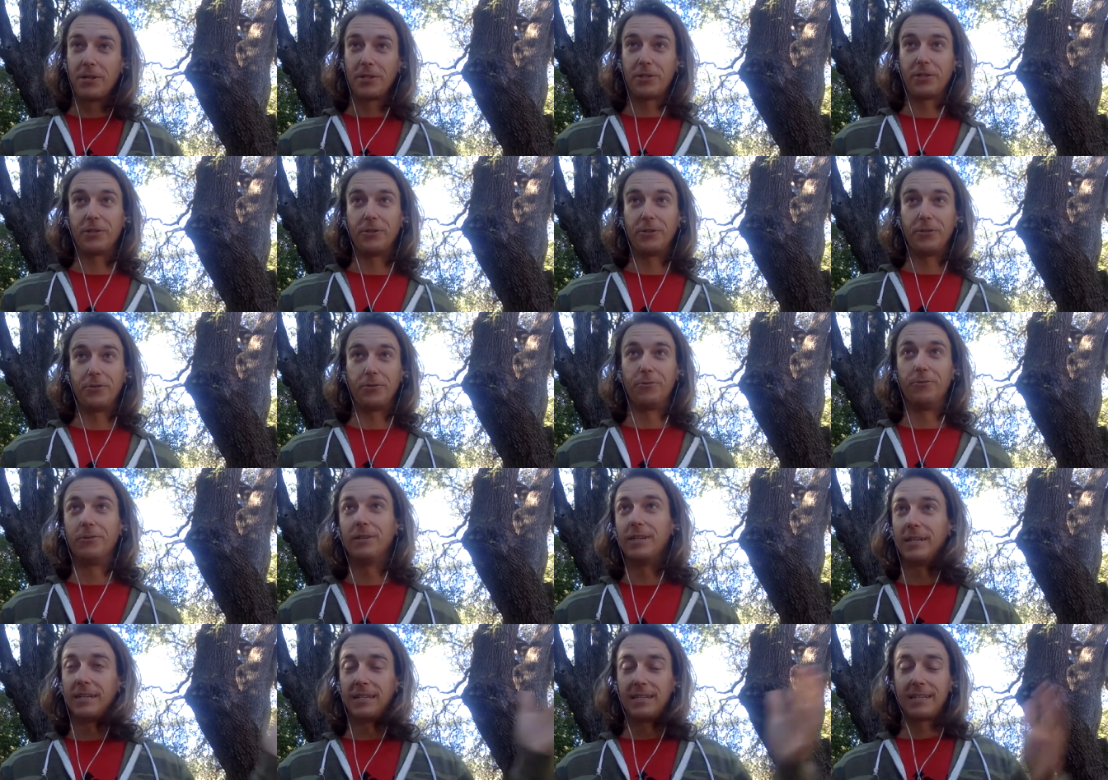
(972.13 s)
to
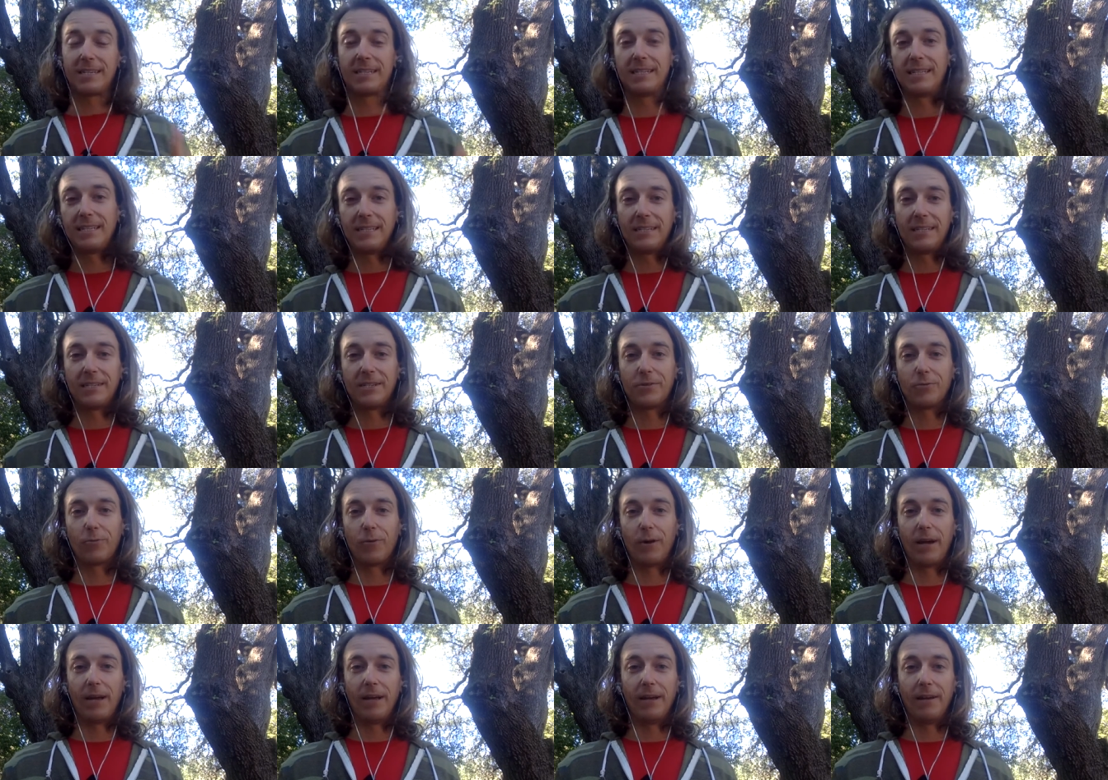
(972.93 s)
see these
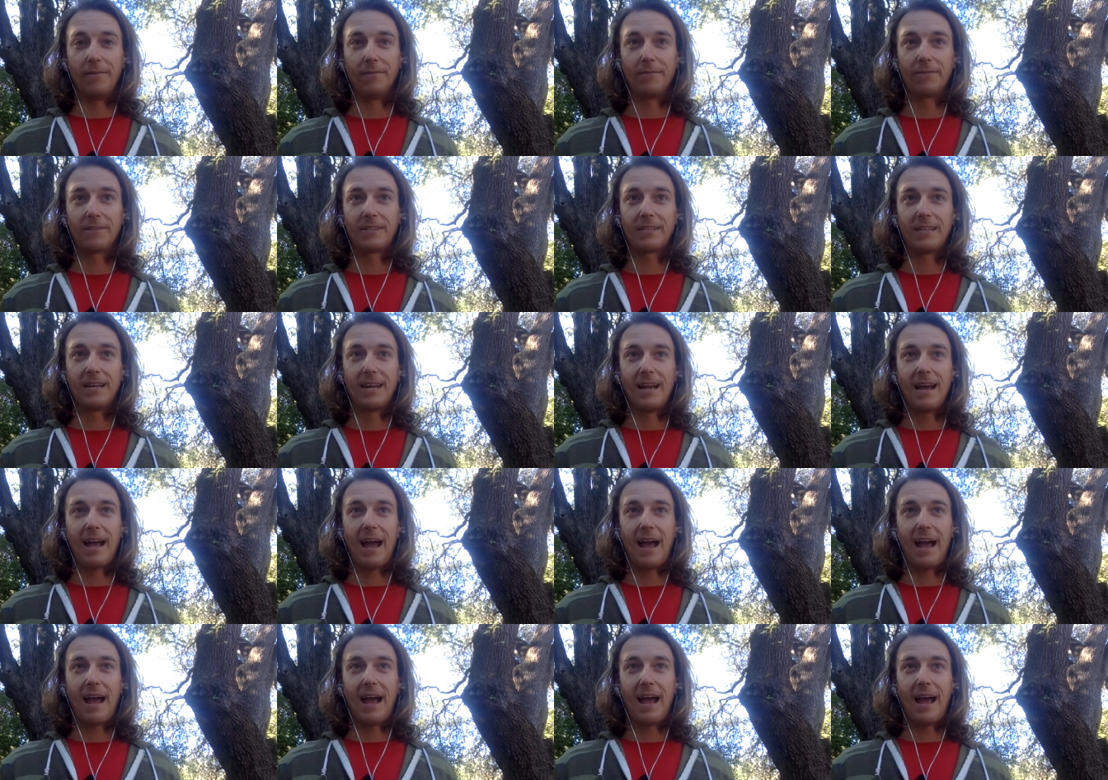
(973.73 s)
waves